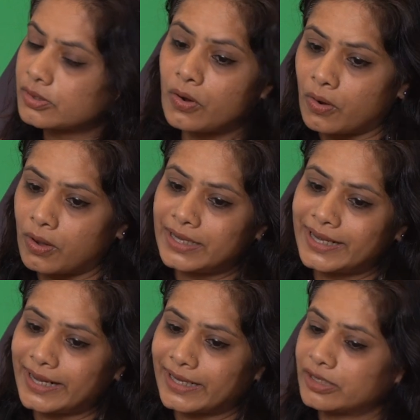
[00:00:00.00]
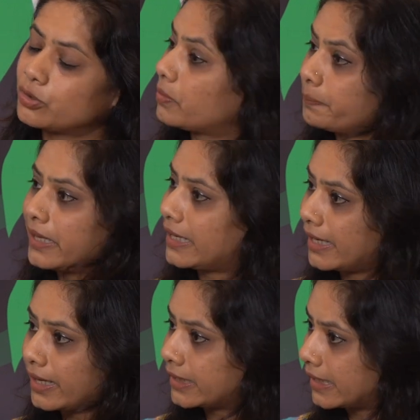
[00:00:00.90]
So all that I can do,
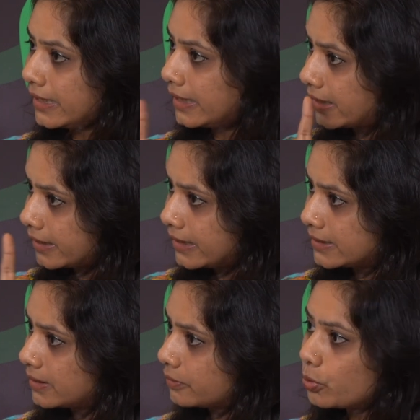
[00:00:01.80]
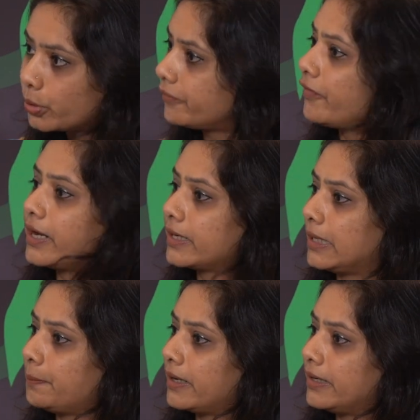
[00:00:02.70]
mere akele karne se koi farak
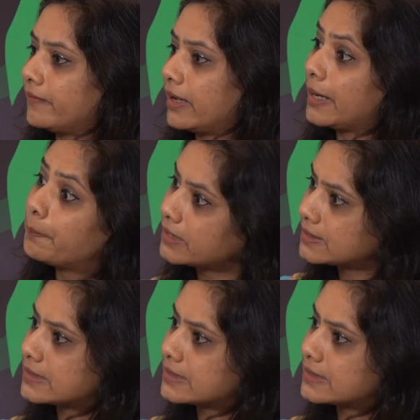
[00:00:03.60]
nahi padne wala, but right.